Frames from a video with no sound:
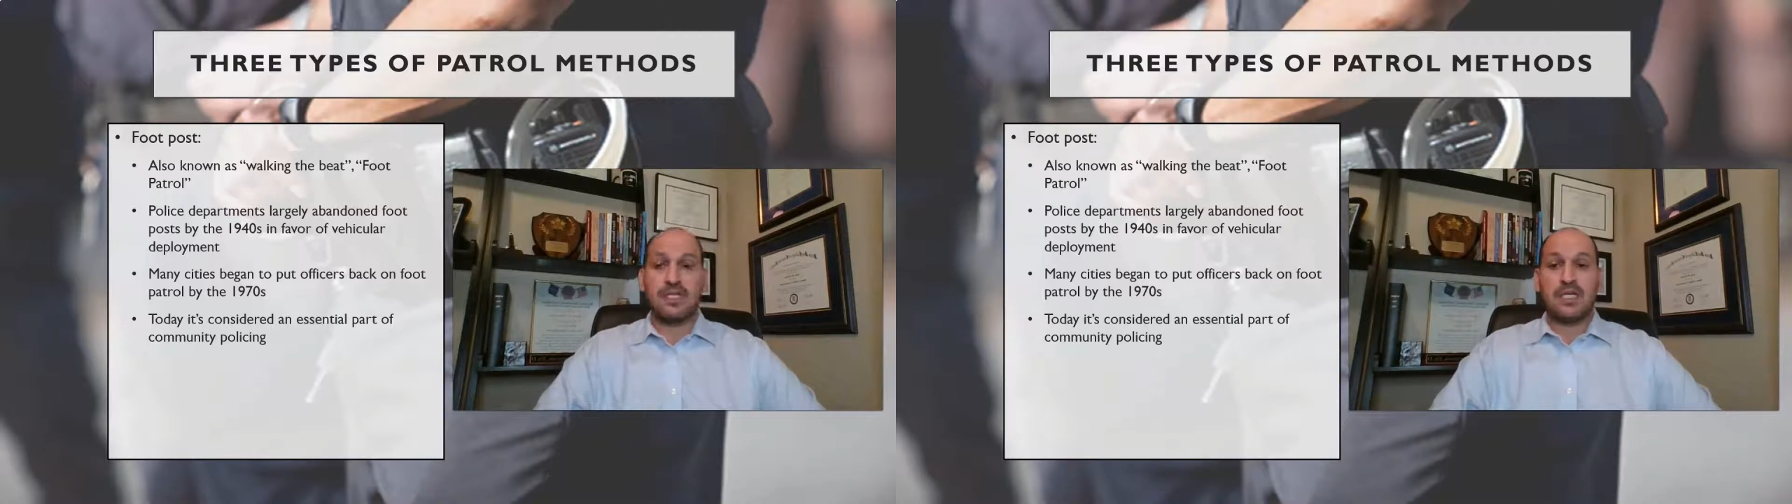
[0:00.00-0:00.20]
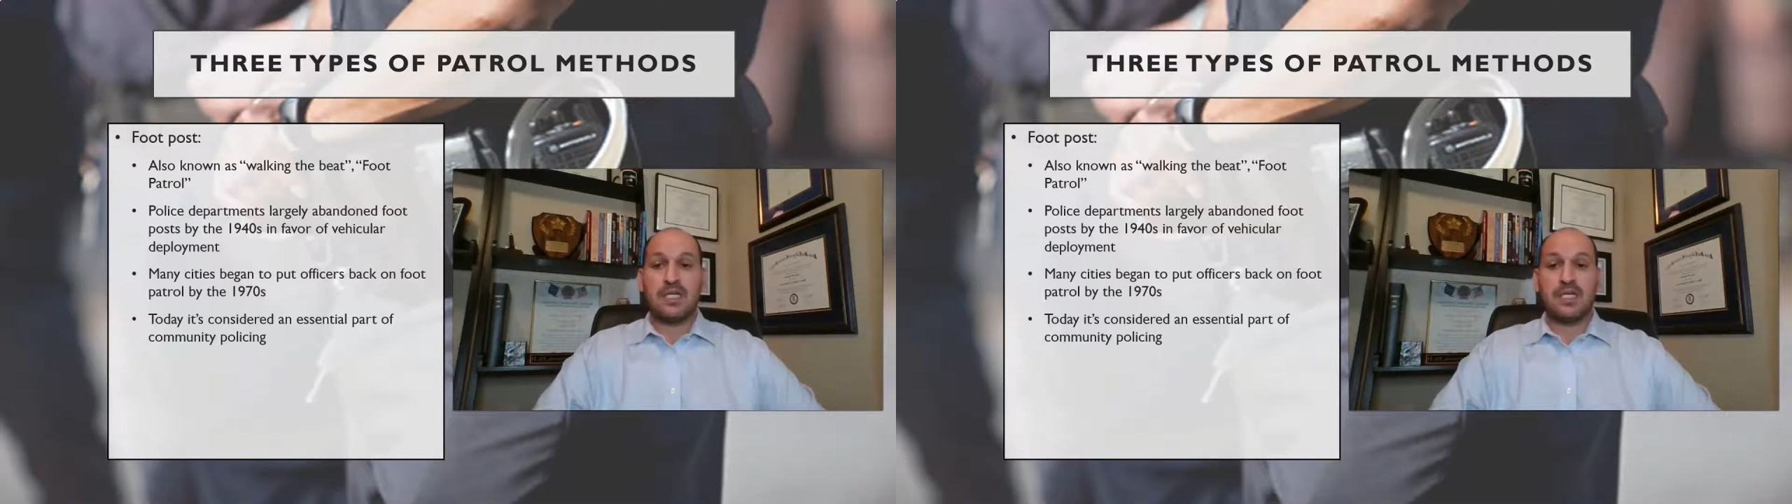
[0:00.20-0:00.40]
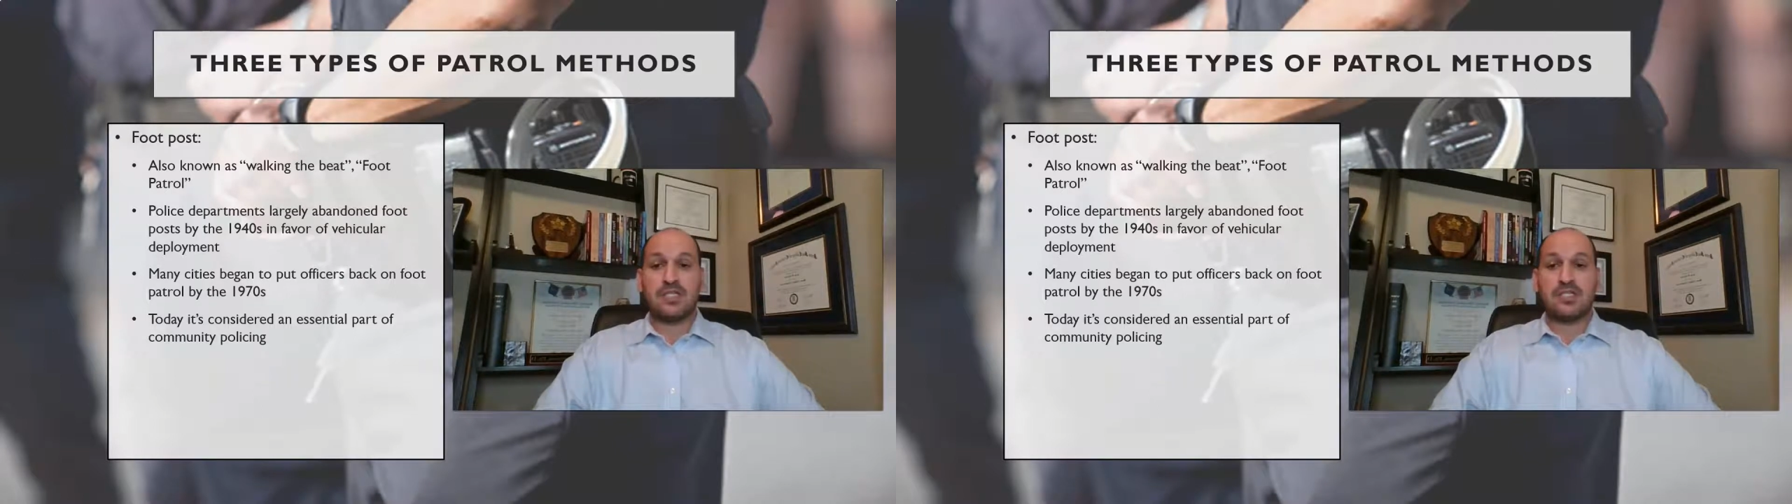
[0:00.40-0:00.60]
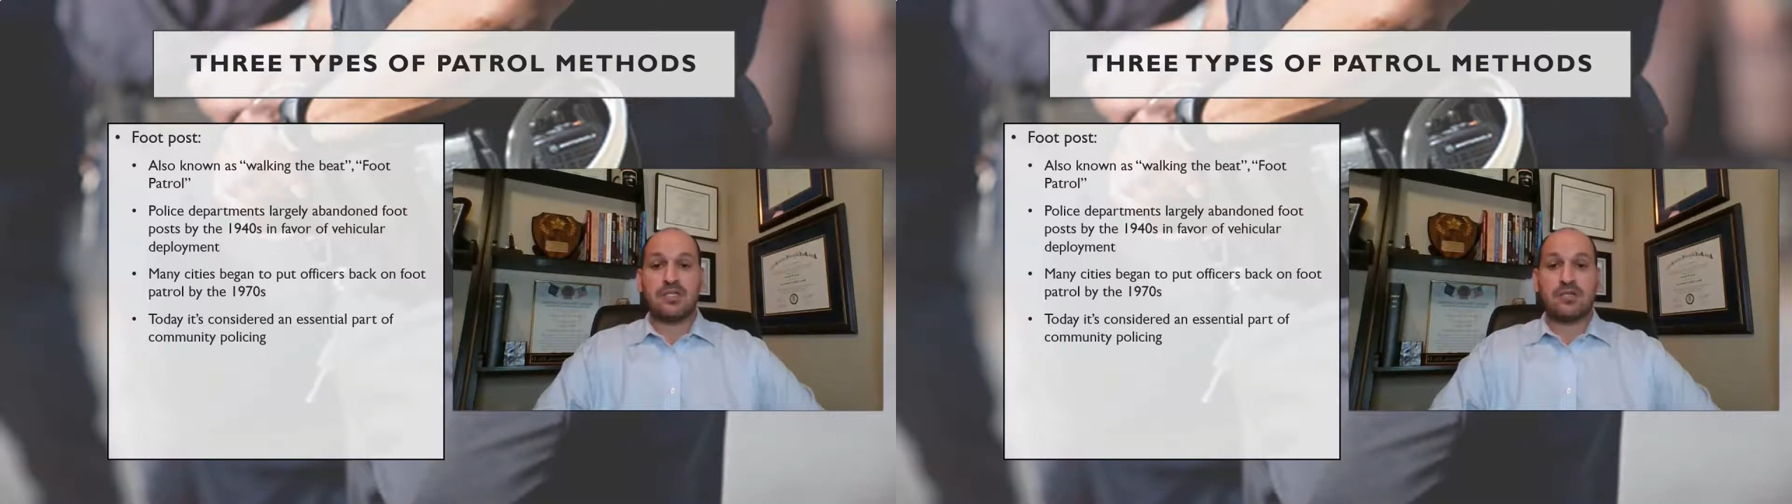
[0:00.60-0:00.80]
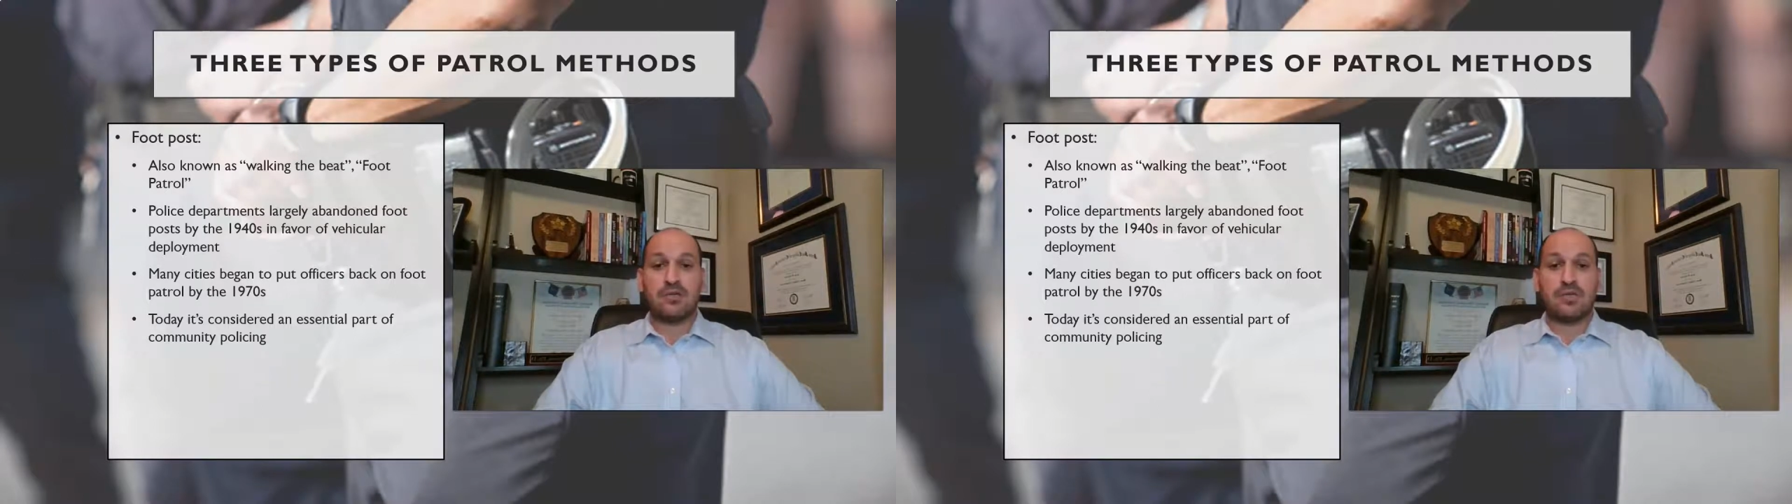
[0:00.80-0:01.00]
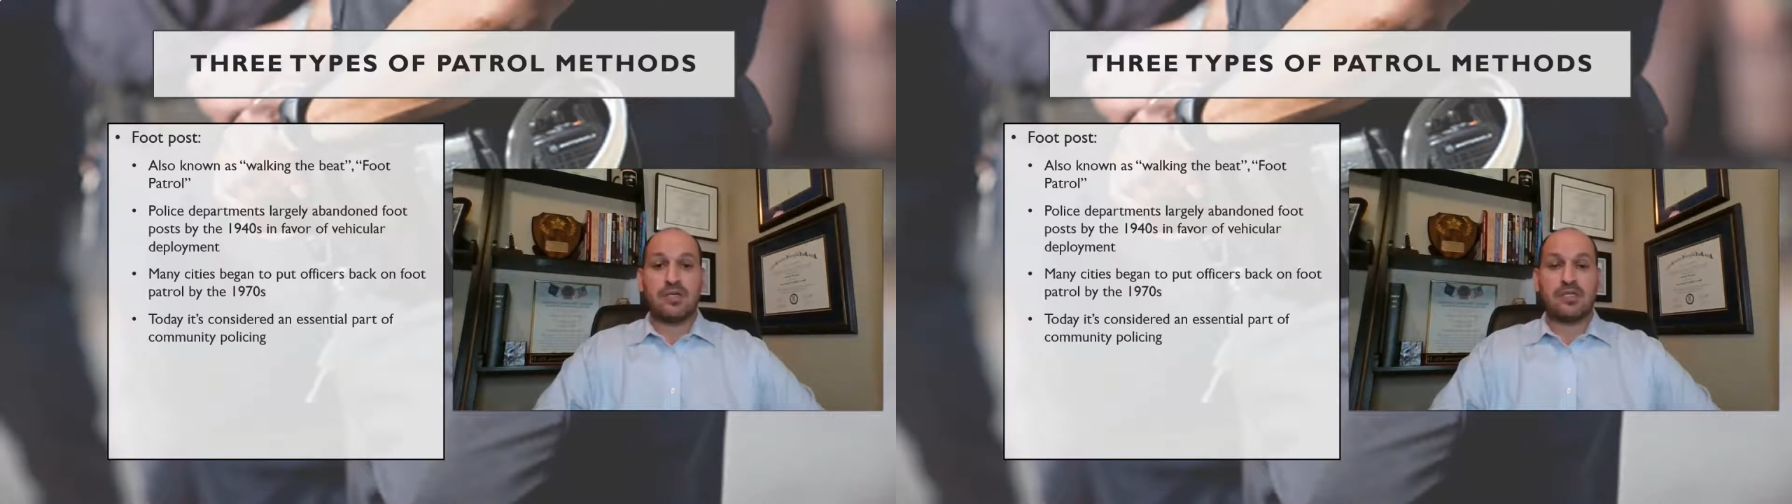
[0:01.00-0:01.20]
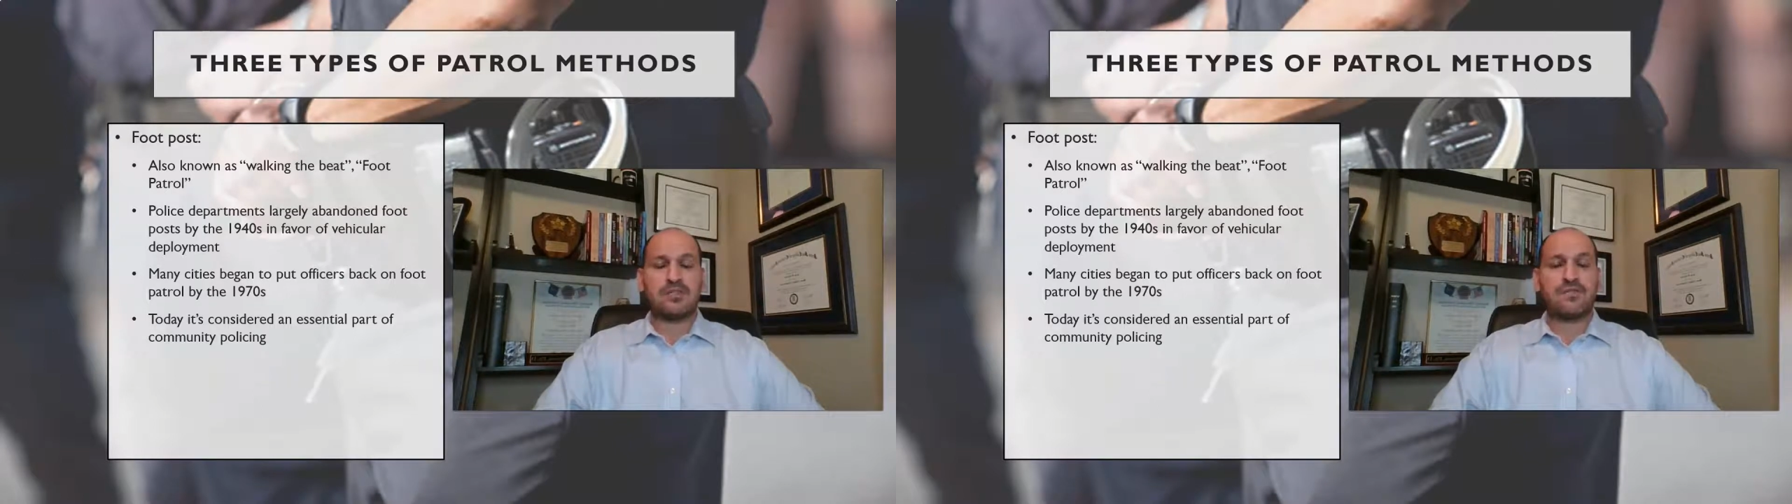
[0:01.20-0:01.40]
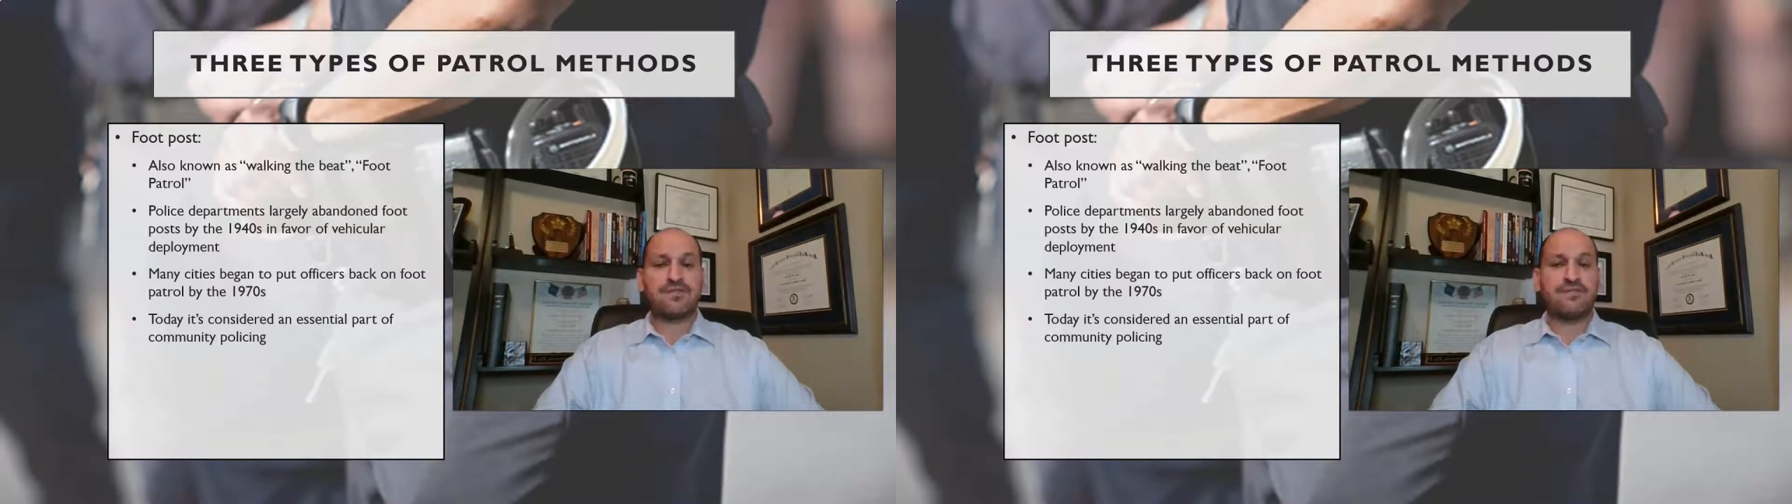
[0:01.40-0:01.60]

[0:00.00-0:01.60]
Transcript: and so this